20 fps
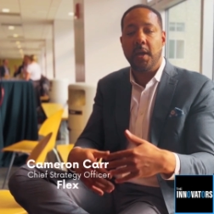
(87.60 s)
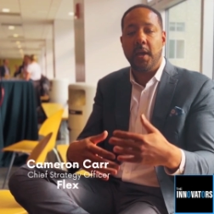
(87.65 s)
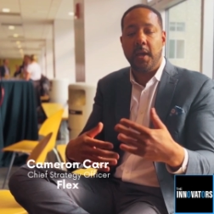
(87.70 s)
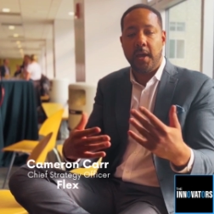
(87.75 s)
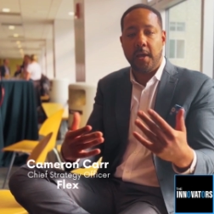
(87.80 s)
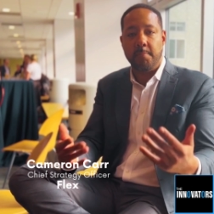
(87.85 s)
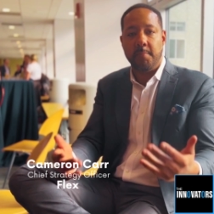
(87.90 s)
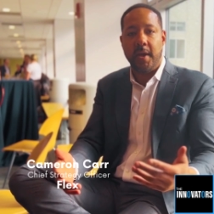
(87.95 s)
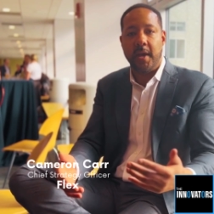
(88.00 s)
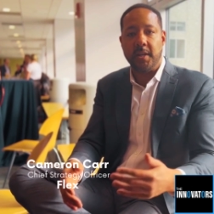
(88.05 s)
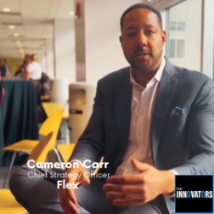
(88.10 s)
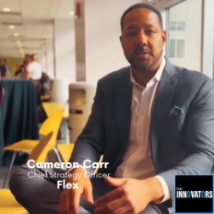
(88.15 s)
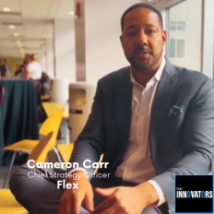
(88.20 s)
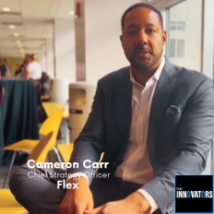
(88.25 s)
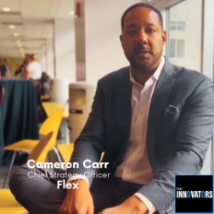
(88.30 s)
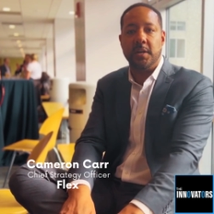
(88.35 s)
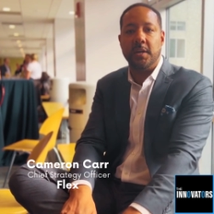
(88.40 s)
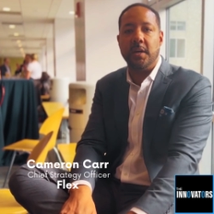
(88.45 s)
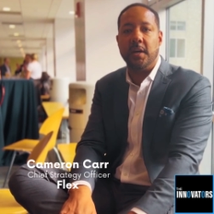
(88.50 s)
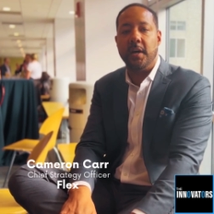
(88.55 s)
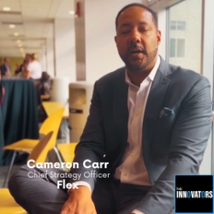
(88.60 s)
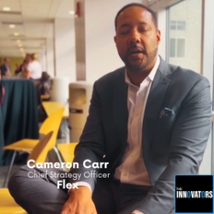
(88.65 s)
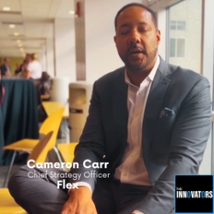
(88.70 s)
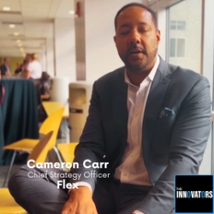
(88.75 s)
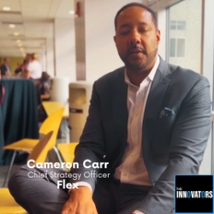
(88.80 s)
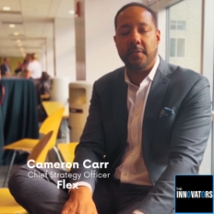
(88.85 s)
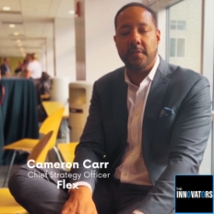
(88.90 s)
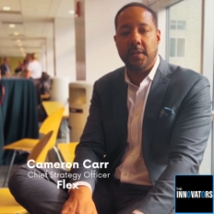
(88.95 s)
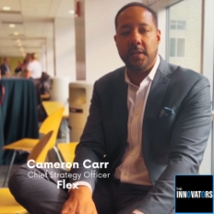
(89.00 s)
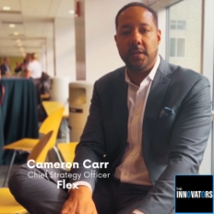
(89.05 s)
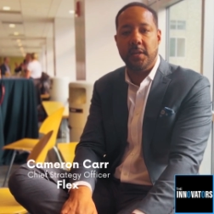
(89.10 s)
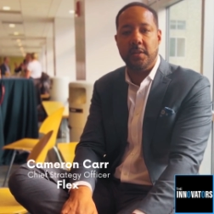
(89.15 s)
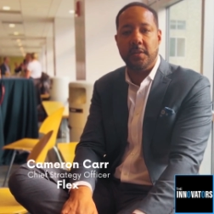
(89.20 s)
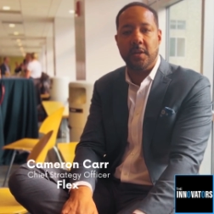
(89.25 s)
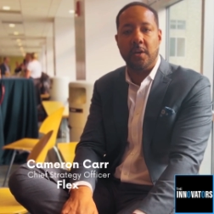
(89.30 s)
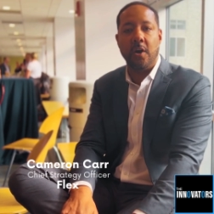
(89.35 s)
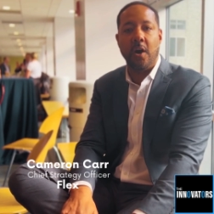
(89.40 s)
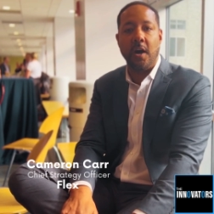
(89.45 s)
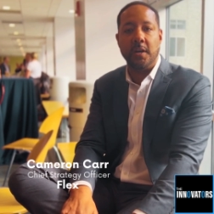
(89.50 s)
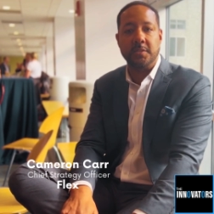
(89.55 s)
and manage
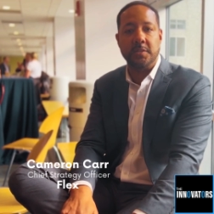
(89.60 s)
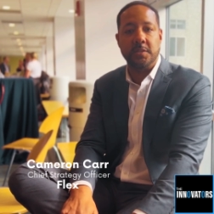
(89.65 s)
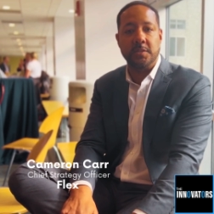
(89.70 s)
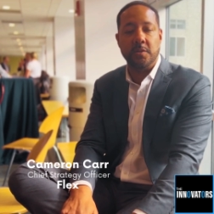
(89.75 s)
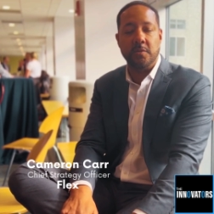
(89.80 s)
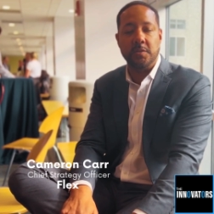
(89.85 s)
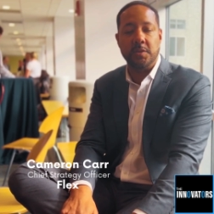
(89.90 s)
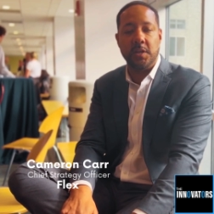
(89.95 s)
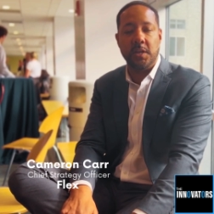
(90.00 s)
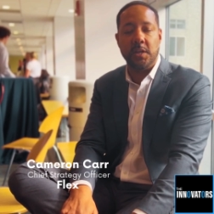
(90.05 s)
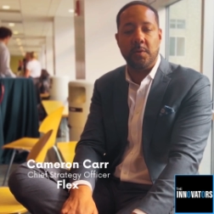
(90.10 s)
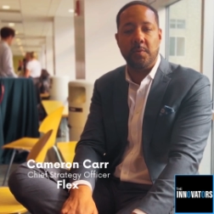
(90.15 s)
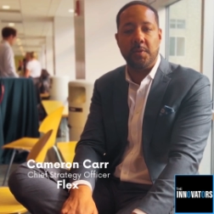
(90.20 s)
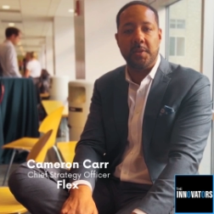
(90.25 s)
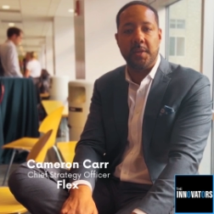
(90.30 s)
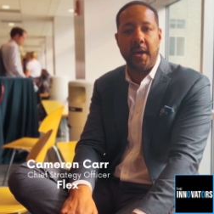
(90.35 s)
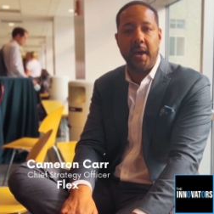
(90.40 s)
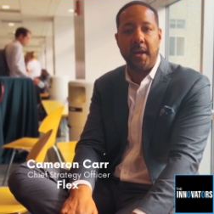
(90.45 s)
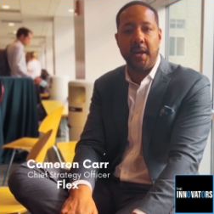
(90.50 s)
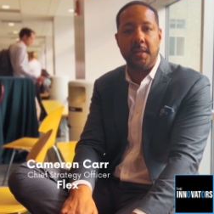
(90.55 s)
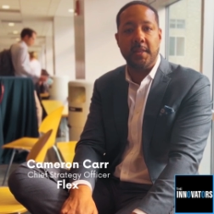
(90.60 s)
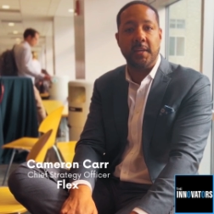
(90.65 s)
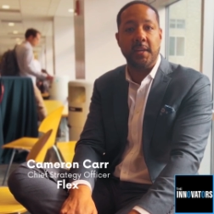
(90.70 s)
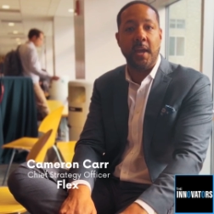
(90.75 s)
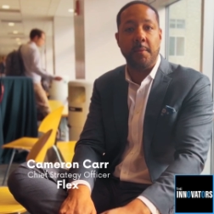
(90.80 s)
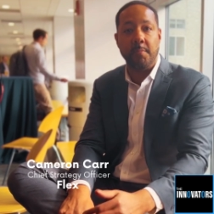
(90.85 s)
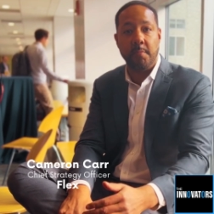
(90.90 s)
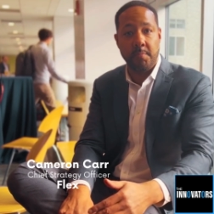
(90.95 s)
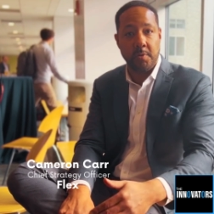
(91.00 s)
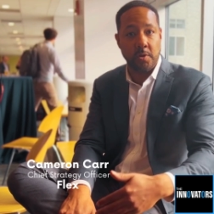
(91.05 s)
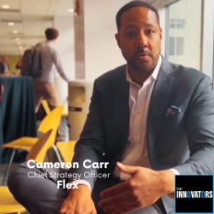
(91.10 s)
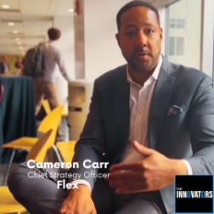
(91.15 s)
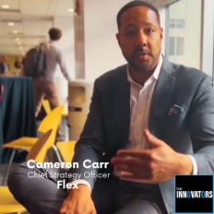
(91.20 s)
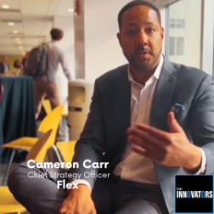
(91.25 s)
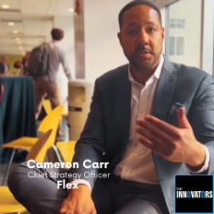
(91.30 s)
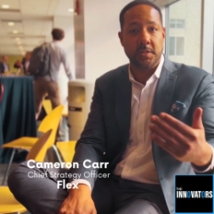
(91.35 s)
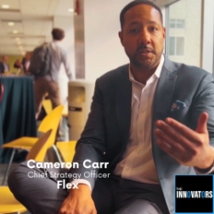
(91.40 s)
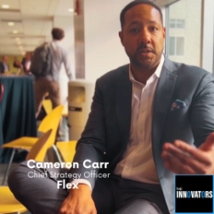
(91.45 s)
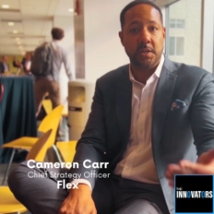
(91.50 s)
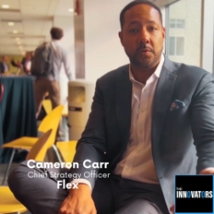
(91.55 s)
the cost associated with that and the
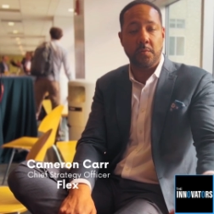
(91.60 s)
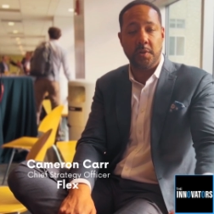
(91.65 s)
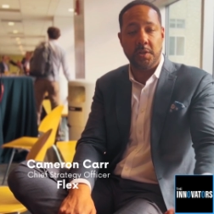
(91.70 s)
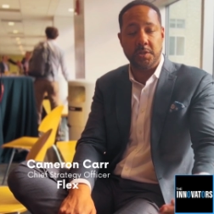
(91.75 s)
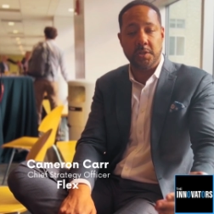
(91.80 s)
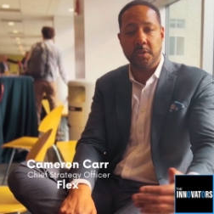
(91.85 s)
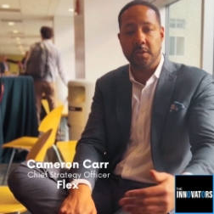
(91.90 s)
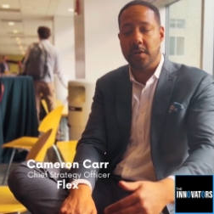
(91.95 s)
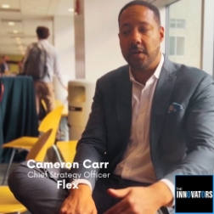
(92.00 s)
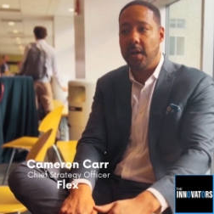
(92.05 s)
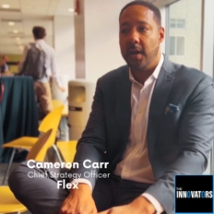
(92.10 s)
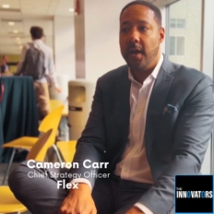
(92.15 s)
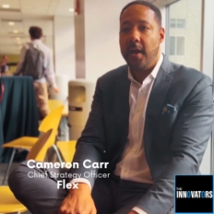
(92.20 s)
capabilities in any region.